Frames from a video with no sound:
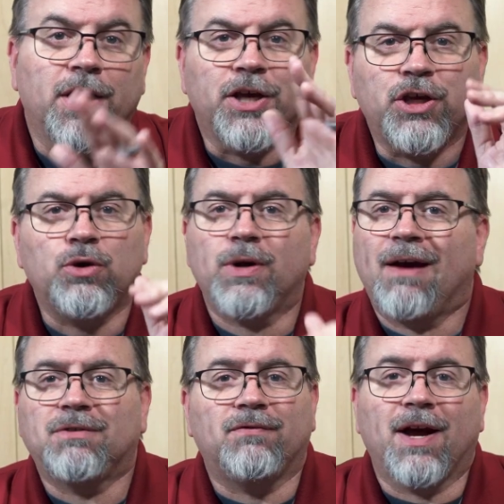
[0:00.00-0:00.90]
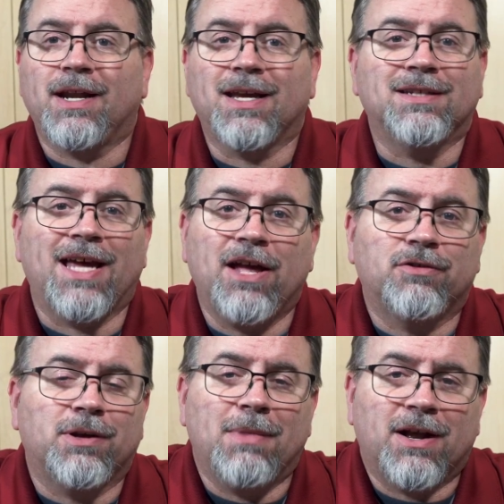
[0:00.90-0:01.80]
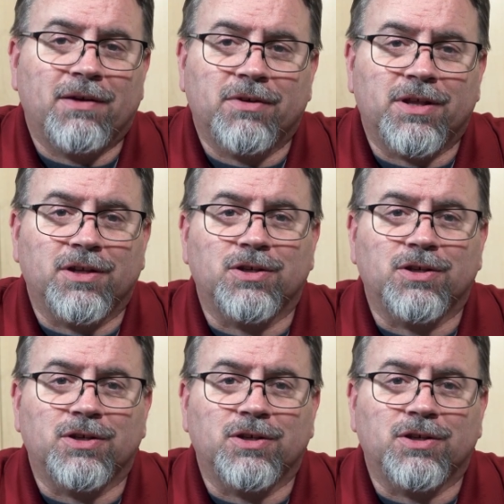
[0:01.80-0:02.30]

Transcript: You don't have to find a container to mount everything